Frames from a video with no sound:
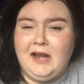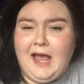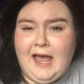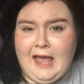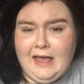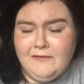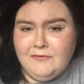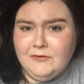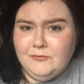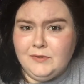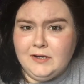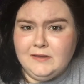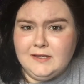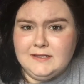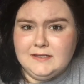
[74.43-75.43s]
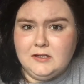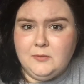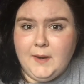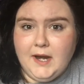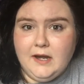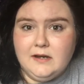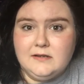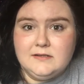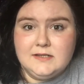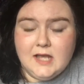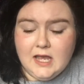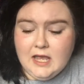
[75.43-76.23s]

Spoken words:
half of one of these little bears